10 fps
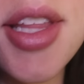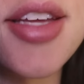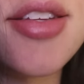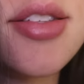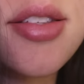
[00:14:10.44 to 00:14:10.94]

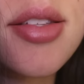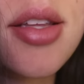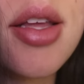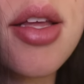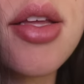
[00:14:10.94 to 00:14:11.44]
things.
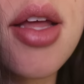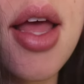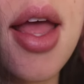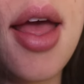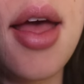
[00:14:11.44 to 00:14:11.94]

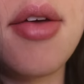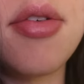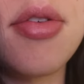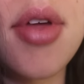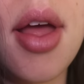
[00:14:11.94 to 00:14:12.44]
I
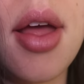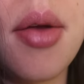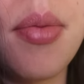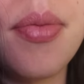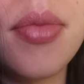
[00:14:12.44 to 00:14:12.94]
have,
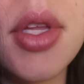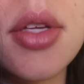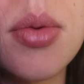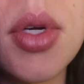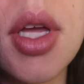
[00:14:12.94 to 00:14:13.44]
um,
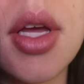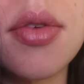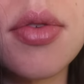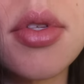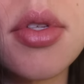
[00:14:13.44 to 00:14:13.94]
these were
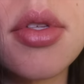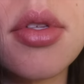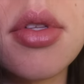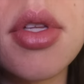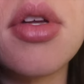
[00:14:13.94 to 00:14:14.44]
gifts,
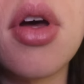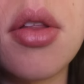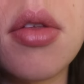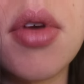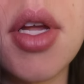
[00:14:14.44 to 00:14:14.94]
the,
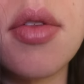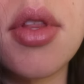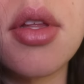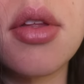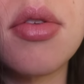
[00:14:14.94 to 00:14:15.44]
all three
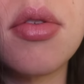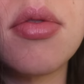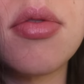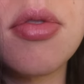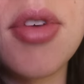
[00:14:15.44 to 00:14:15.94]
of the
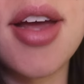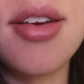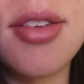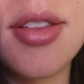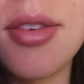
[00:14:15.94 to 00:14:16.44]

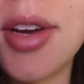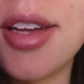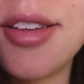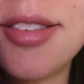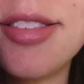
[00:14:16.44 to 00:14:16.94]
final three.